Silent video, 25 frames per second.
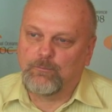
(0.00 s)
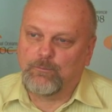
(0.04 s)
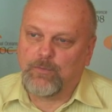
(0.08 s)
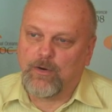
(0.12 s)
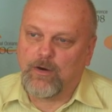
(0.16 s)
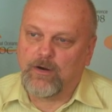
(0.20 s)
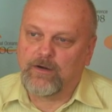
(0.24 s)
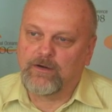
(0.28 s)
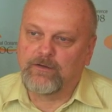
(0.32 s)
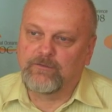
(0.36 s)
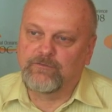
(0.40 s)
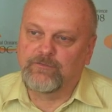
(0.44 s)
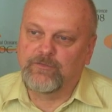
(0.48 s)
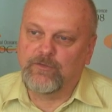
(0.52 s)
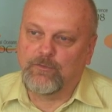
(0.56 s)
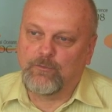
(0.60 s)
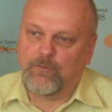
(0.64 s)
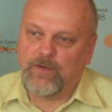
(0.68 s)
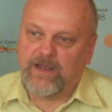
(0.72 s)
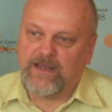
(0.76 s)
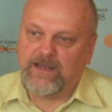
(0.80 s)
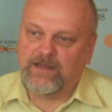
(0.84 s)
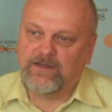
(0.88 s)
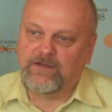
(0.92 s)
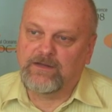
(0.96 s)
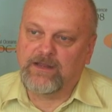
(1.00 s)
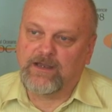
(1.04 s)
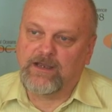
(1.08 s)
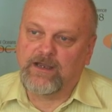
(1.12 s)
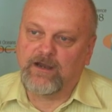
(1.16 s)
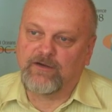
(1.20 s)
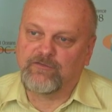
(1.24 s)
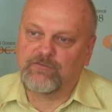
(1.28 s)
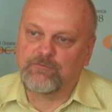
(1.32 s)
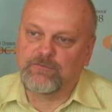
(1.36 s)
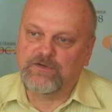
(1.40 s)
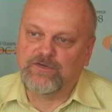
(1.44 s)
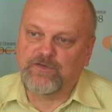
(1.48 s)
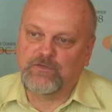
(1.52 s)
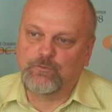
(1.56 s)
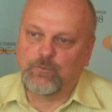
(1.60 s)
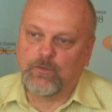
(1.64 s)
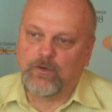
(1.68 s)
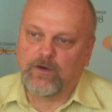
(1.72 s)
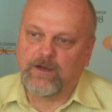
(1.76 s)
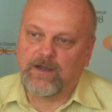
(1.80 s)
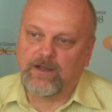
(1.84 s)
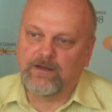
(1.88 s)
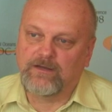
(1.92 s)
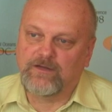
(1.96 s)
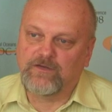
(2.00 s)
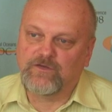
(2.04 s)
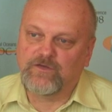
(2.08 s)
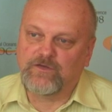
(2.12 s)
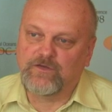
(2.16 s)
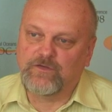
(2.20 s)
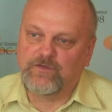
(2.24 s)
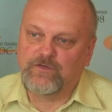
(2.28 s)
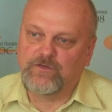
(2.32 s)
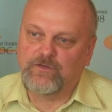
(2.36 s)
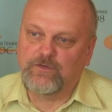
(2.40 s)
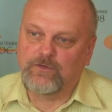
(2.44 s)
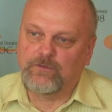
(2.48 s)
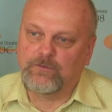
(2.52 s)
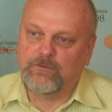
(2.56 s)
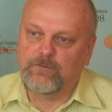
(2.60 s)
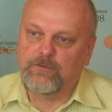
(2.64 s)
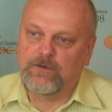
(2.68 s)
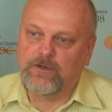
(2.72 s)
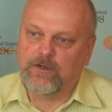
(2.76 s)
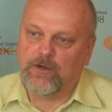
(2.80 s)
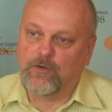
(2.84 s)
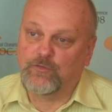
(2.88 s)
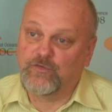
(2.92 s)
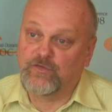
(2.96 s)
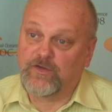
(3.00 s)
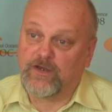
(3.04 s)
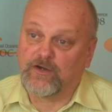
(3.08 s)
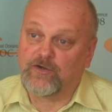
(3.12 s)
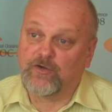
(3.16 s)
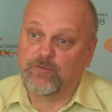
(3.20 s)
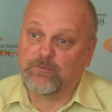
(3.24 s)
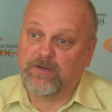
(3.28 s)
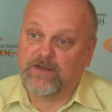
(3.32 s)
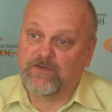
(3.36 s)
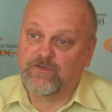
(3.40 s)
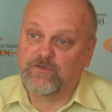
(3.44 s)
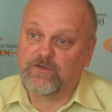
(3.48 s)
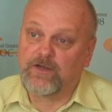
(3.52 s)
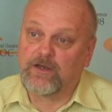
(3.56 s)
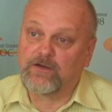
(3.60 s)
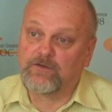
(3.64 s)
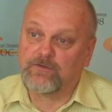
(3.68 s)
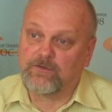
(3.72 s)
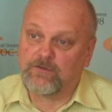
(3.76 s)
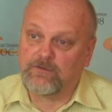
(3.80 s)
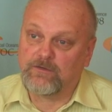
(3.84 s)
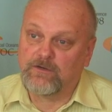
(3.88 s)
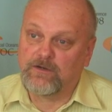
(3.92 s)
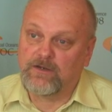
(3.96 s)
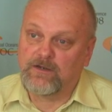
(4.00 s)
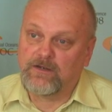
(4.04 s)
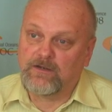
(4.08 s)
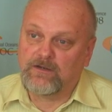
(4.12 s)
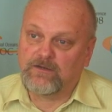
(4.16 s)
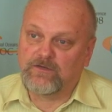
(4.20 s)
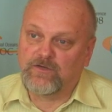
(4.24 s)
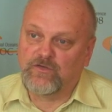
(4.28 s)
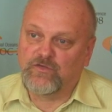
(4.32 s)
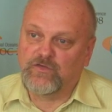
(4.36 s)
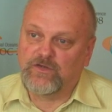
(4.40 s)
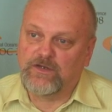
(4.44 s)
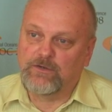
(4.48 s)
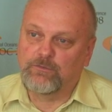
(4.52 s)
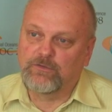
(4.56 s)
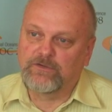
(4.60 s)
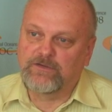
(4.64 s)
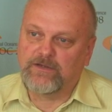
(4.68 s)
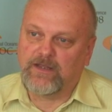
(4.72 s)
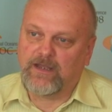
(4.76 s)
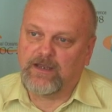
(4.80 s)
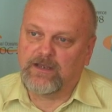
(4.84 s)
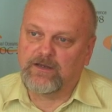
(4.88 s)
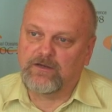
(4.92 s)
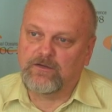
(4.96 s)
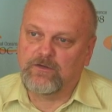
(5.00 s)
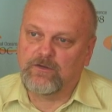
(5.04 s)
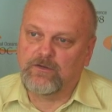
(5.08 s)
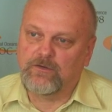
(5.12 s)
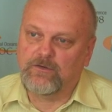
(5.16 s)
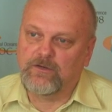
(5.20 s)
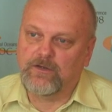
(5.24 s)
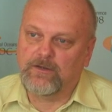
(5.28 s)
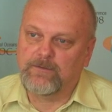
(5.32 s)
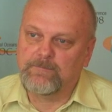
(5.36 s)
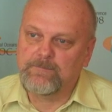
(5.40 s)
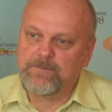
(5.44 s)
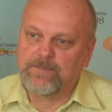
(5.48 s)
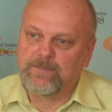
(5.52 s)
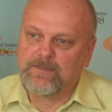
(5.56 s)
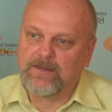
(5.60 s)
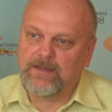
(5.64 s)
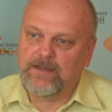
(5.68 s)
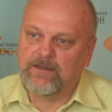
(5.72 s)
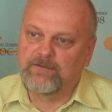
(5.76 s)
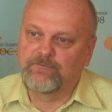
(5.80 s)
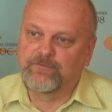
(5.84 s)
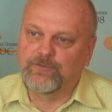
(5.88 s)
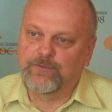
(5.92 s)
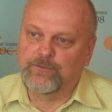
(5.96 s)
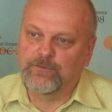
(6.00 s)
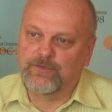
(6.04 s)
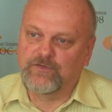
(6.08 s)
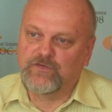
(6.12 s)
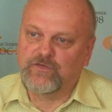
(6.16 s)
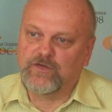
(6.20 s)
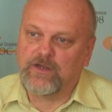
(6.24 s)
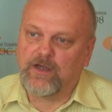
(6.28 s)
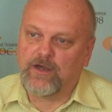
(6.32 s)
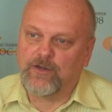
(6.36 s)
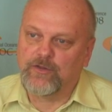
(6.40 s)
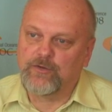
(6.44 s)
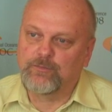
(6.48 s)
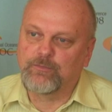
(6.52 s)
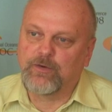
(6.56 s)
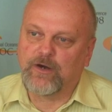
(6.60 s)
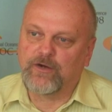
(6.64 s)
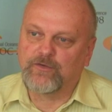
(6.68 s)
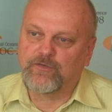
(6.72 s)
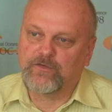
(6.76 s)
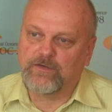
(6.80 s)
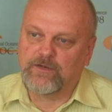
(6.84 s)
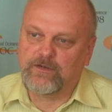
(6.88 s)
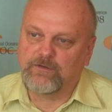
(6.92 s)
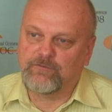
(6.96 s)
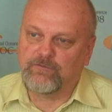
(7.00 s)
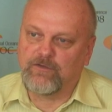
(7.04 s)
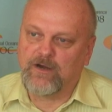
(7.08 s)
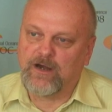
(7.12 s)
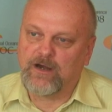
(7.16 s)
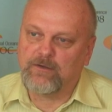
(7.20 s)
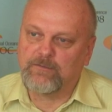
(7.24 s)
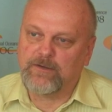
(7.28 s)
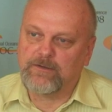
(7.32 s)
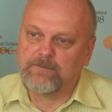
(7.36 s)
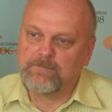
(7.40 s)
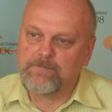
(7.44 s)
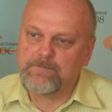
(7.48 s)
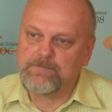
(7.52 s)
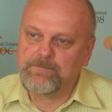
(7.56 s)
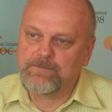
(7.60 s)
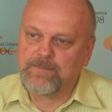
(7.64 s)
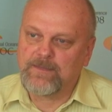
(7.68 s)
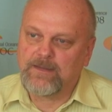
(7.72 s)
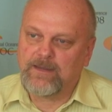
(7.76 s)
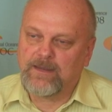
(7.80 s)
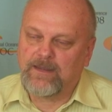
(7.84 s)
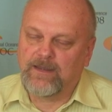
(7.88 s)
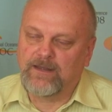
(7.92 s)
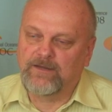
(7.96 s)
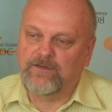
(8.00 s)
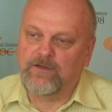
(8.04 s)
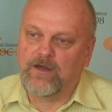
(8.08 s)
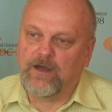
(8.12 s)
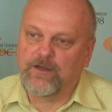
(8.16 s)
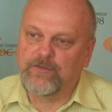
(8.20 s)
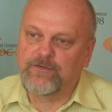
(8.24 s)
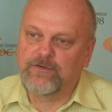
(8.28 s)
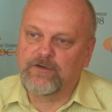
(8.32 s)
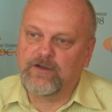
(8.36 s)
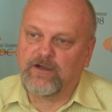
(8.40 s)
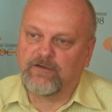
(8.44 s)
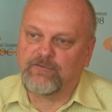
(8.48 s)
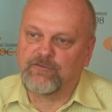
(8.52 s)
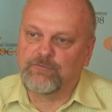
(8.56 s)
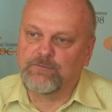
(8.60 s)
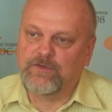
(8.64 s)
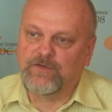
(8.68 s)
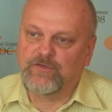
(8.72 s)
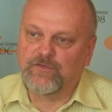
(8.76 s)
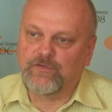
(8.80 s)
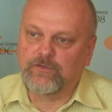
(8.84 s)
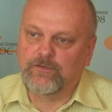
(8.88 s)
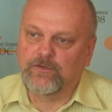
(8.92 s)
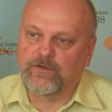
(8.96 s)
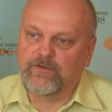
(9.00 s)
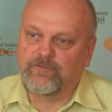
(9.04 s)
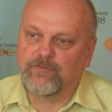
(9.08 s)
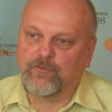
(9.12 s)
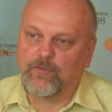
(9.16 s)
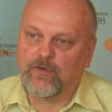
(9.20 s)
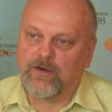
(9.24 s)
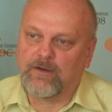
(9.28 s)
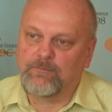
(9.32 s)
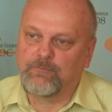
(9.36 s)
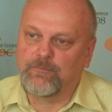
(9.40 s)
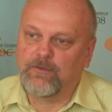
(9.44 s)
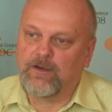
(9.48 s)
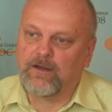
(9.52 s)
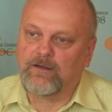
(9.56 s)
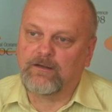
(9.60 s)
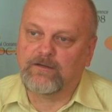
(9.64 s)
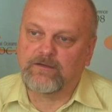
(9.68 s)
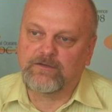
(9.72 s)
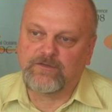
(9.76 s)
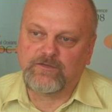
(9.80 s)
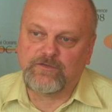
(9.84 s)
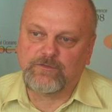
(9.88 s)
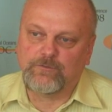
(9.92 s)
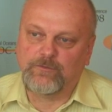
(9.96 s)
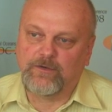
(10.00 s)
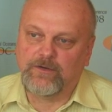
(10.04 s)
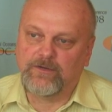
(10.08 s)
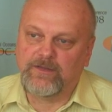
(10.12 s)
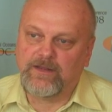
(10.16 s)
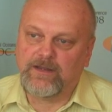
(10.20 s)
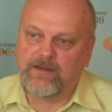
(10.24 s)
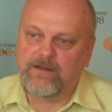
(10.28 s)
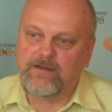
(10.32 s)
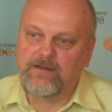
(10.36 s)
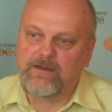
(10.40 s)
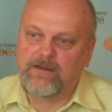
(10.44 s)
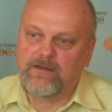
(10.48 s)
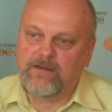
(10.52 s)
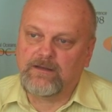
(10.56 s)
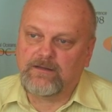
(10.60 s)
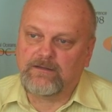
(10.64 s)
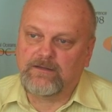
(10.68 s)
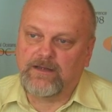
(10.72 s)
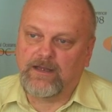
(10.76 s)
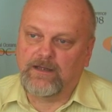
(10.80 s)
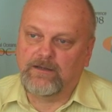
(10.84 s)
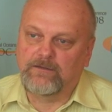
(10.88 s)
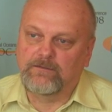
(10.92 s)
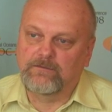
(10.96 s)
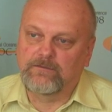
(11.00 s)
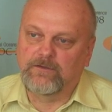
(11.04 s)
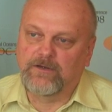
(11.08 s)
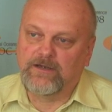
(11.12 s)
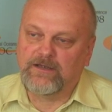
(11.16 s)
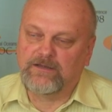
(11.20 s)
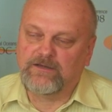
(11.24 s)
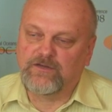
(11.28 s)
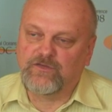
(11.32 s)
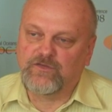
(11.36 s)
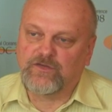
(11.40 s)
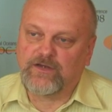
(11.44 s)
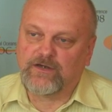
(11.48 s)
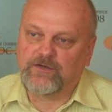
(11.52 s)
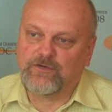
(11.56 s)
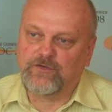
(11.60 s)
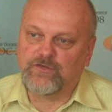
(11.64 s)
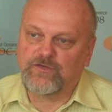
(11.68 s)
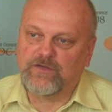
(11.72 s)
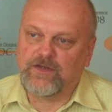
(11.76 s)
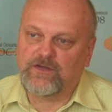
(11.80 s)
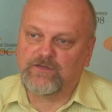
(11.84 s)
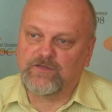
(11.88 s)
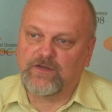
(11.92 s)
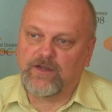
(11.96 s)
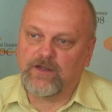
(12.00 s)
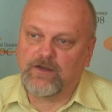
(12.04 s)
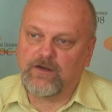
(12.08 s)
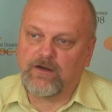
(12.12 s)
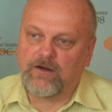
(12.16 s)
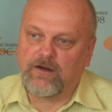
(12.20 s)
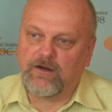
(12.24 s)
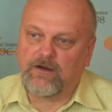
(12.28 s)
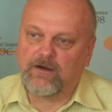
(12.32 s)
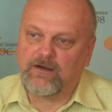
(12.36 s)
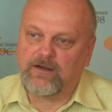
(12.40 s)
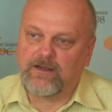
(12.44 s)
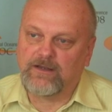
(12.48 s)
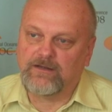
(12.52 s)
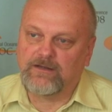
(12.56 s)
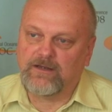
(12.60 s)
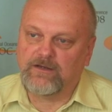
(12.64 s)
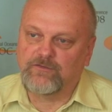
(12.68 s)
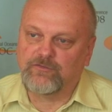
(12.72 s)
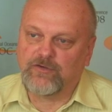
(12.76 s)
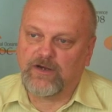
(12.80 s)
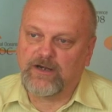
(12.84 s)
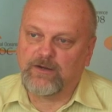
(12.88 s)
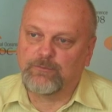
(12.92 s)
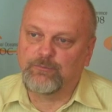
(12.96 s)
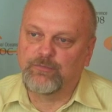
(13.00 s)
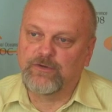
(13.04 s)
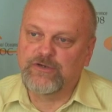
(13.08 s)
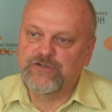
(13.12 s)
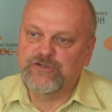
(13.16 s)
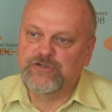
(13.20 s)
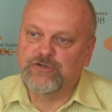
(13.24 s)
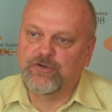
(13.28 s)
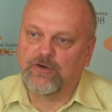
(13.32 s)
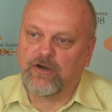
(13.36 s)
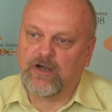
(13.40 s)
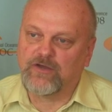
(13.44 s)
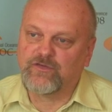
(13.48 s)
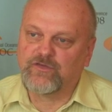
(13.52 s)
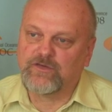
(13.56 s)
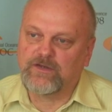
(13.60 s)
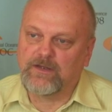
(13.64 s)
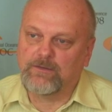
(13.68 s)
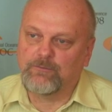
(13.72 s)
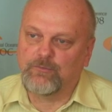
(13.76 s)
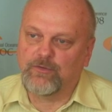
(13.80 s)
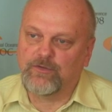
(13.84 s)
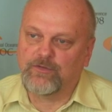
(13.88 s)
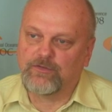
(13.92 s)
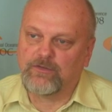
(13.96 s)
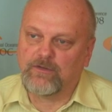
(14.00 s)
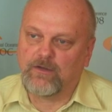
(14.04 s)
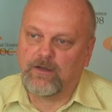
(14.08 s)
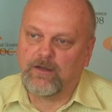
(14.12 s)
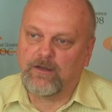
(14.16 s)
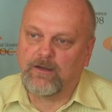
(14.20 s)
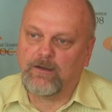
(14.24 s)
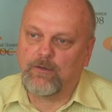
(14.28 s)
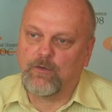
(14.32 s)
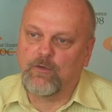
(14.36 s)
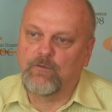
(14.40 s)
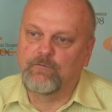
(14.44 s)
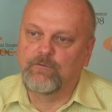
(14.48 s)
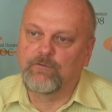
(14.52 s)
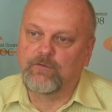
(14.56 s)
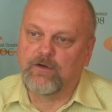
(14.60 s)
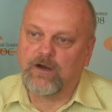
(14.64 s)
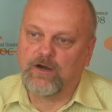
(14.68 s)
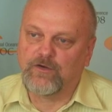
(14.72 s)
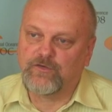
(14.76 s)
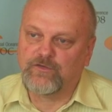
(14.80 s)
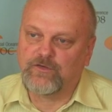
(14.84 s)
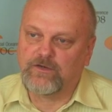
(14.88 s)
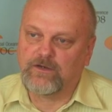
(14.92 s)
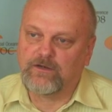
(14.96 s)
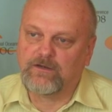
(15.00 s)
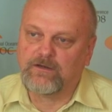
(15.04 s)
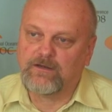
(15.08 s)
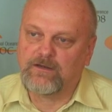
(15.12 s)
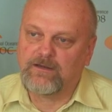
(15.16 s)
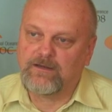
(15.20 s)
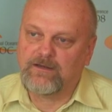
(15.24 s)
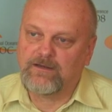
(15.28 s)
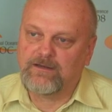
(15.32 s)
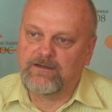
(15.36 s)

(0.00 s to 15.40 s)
part of the way that governments work on this is to go sector by sector to see what they can do to influence the other parts of the environment. And the other governments look for umbrellas, where they look at the sectors as they are, and they try to bridge across them with overarching